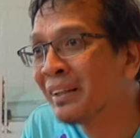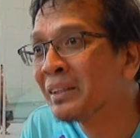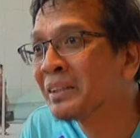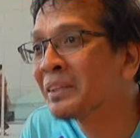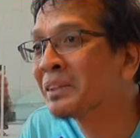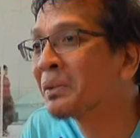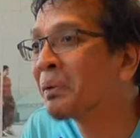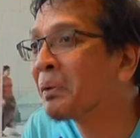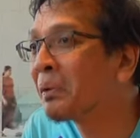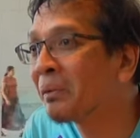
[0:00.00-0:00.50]

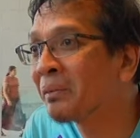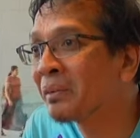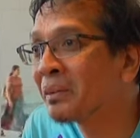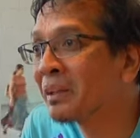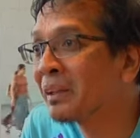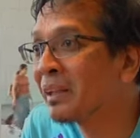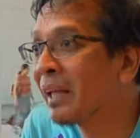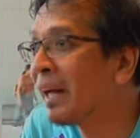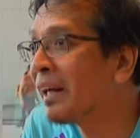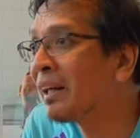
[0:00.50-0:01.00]
So
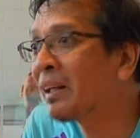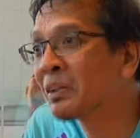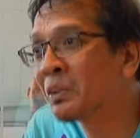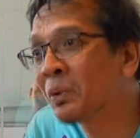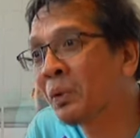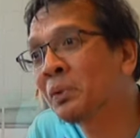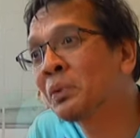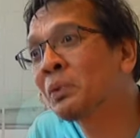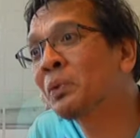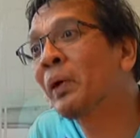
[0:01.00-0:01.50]
that
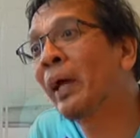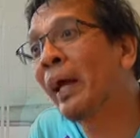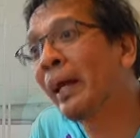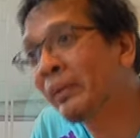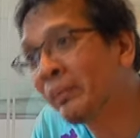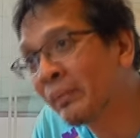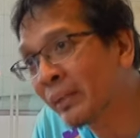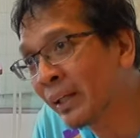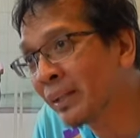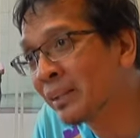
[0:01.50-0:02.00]
is also
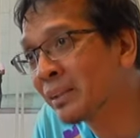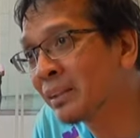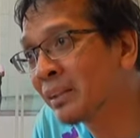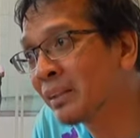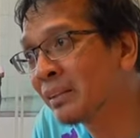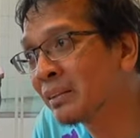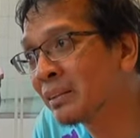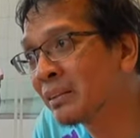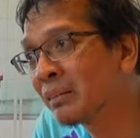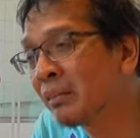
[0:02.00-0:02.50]

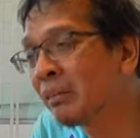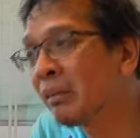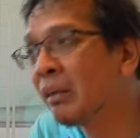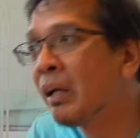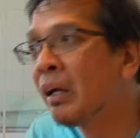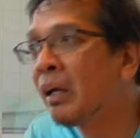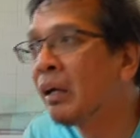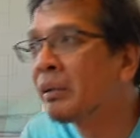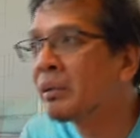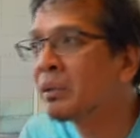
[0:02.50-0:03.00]
education. So
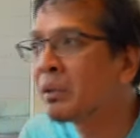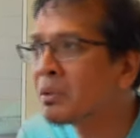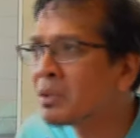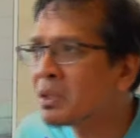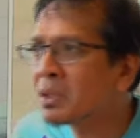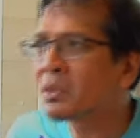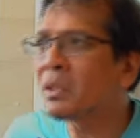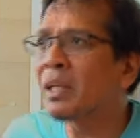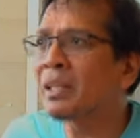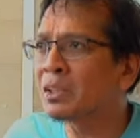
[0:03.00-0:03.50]

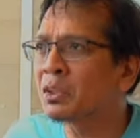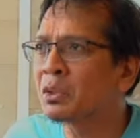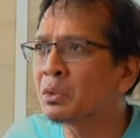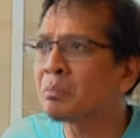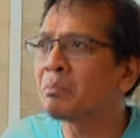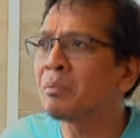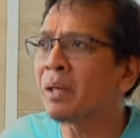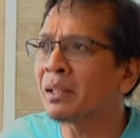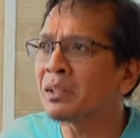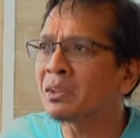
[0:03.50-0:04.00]
don't stress
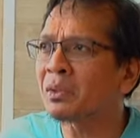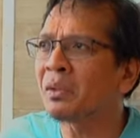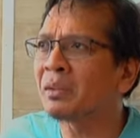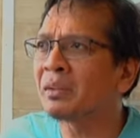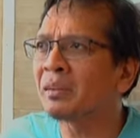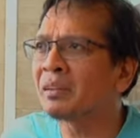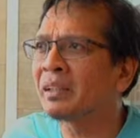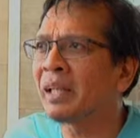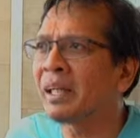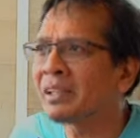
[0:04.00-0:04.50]
too much
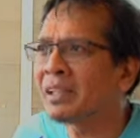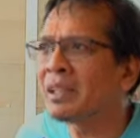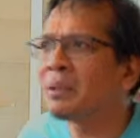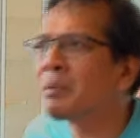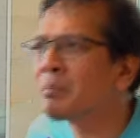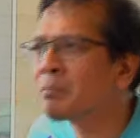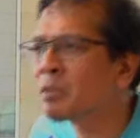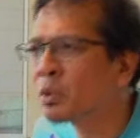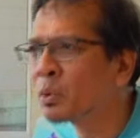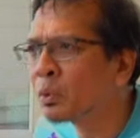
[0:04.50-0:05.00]
on getting
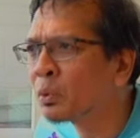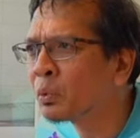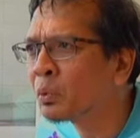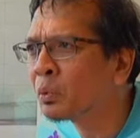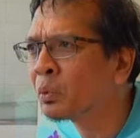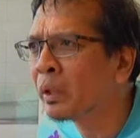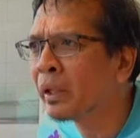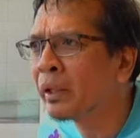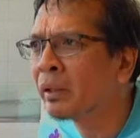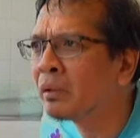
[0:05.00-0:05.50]
him to,
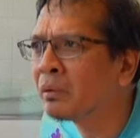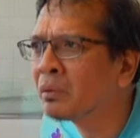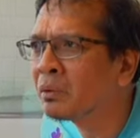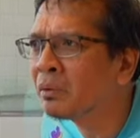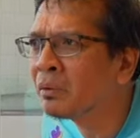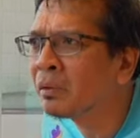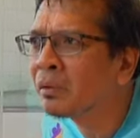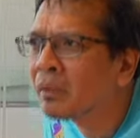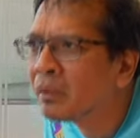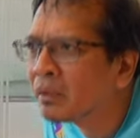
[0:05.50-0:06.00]

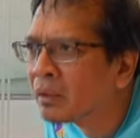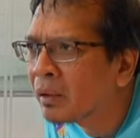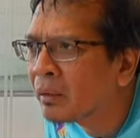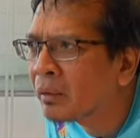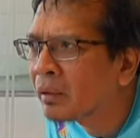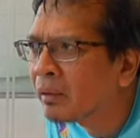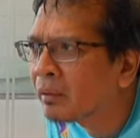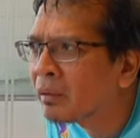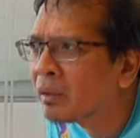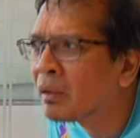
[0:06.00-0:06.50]

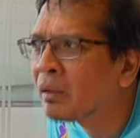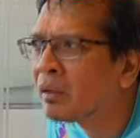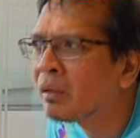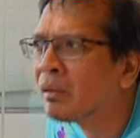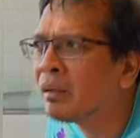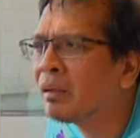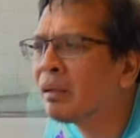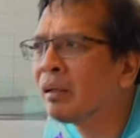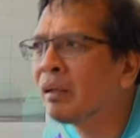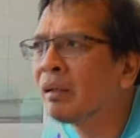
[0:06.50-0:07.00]
you
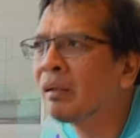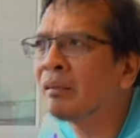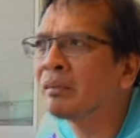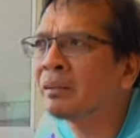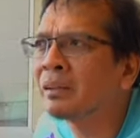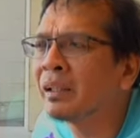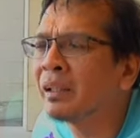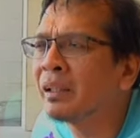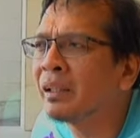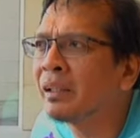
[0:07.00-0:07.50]
know,
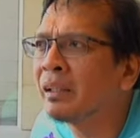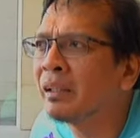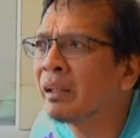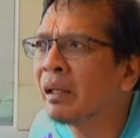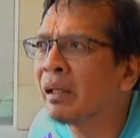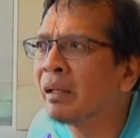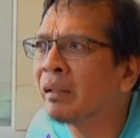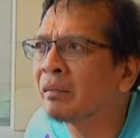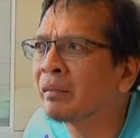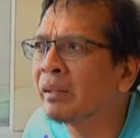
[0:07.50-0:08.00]
say,
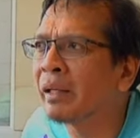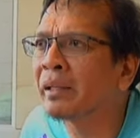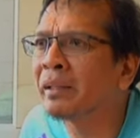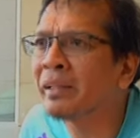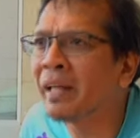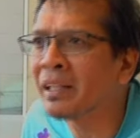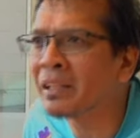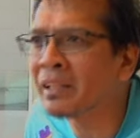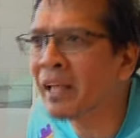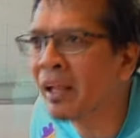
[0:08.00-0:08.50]

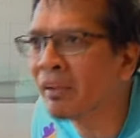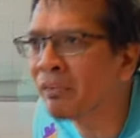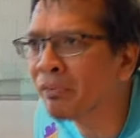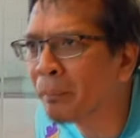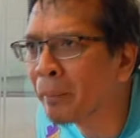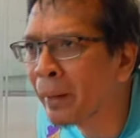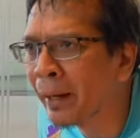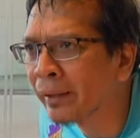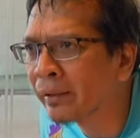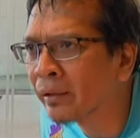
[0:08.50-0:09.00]
recognize
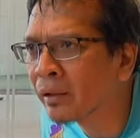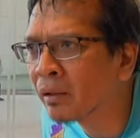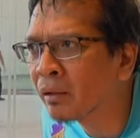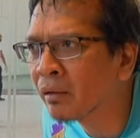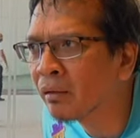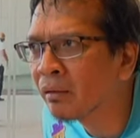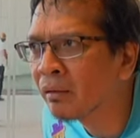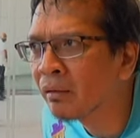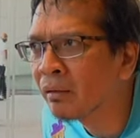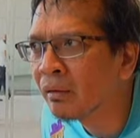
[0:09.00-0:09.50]
alphabet, you know.